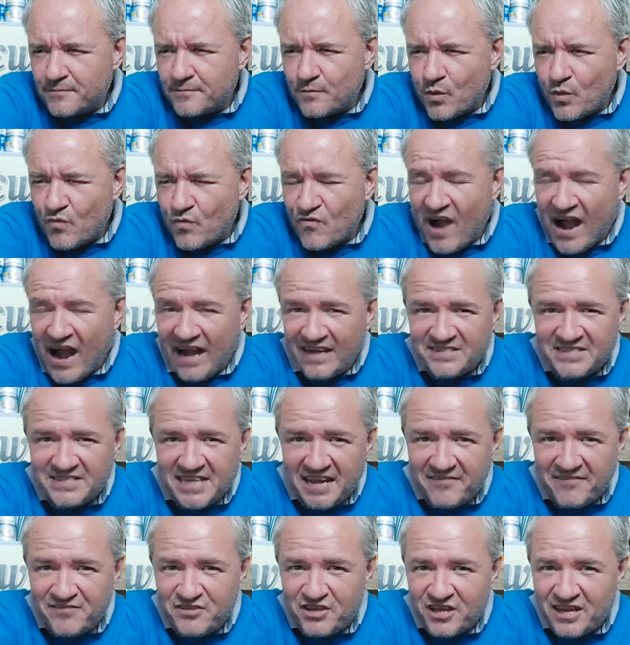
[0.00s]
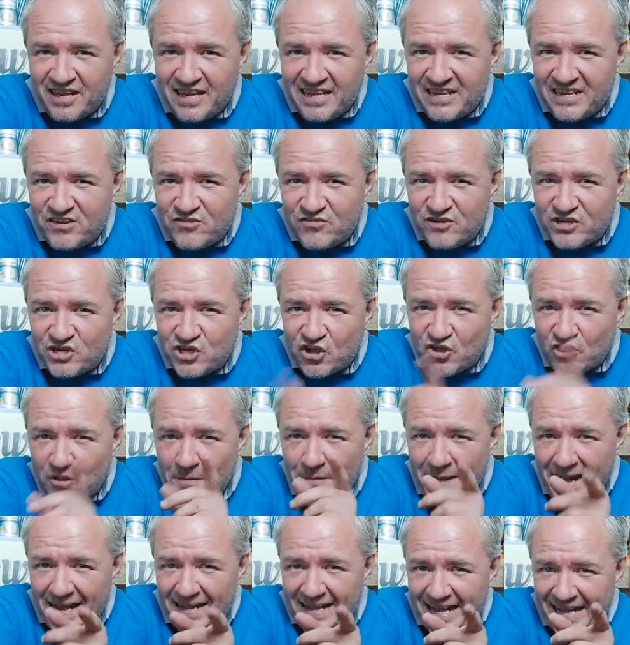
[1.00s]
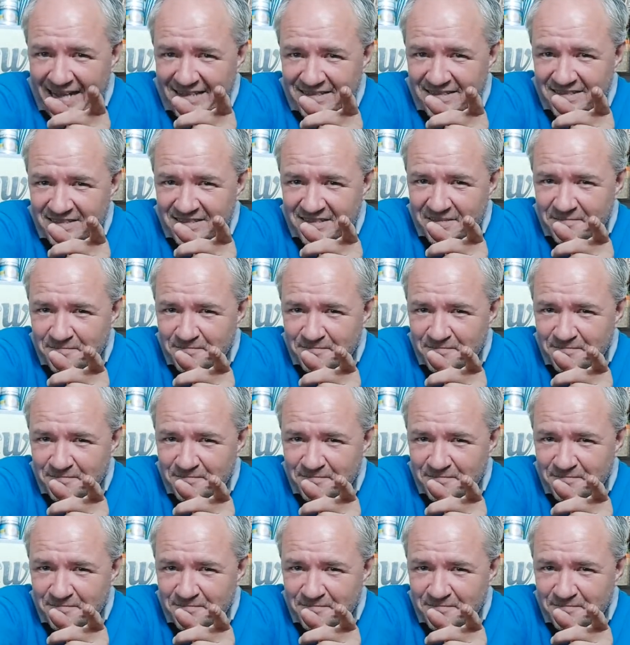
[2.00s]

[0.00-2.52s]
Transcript: I Right, definitely licorice on the back end.